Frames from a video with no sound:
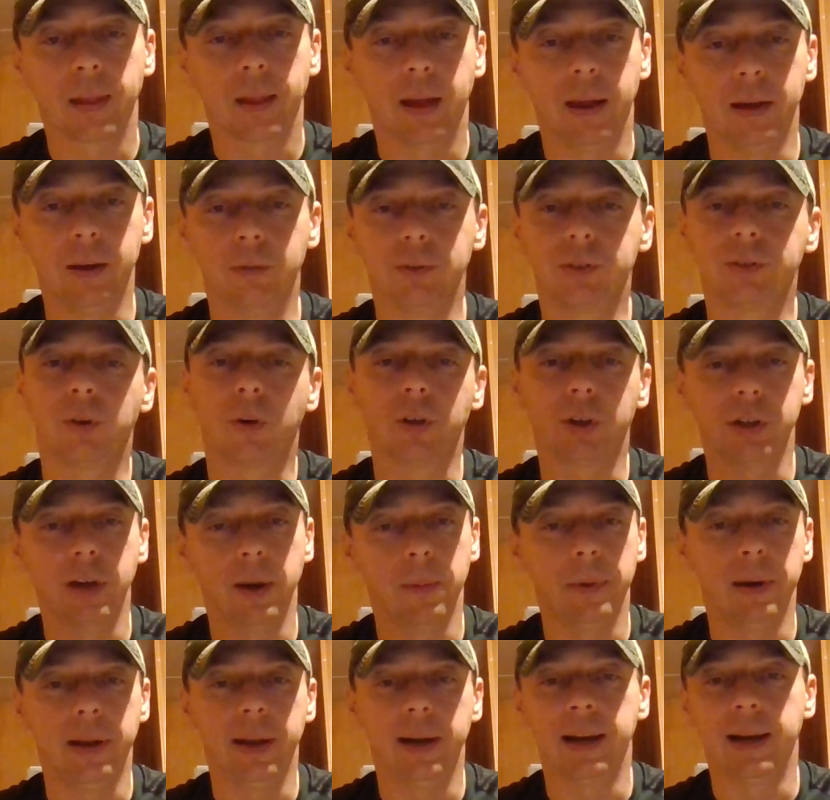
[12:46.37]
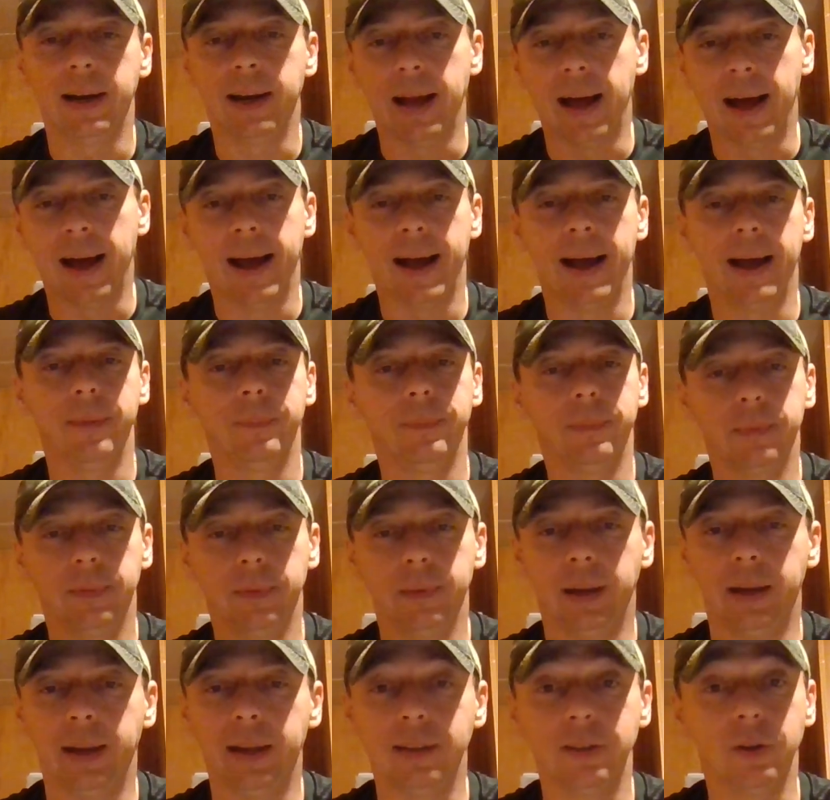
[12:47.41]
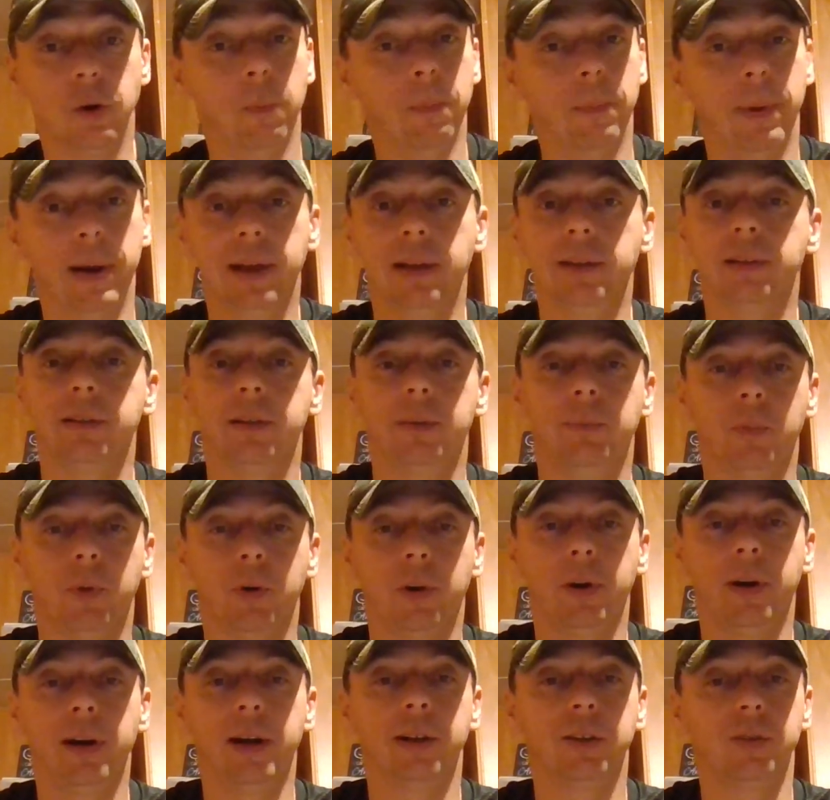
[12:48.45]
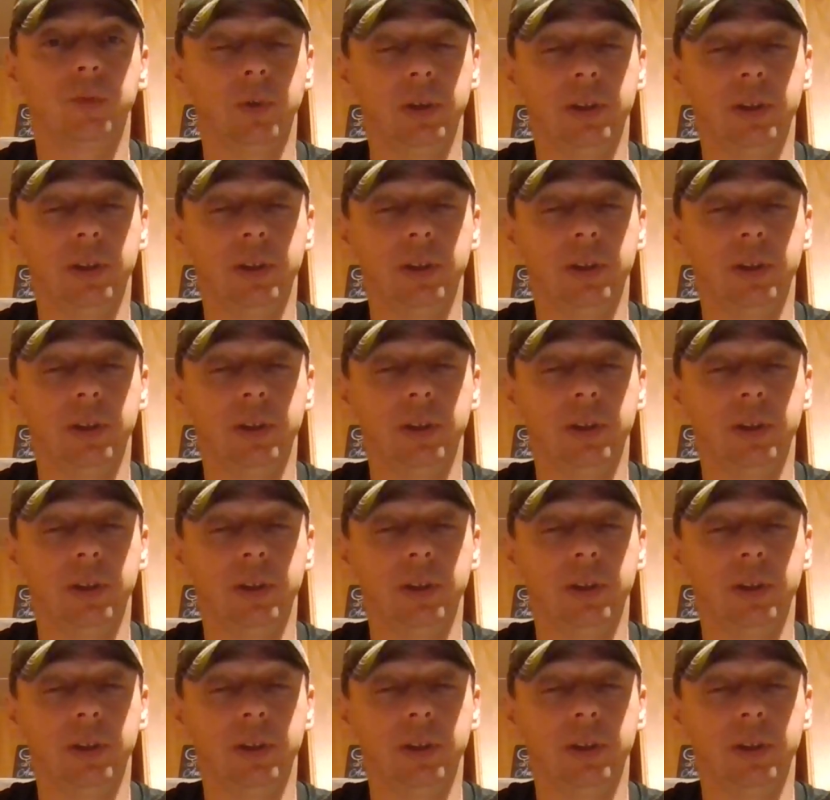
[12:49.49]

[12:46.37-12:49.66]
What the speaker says: they're gonna start coming in at night, and he's gonna bed somewhere else,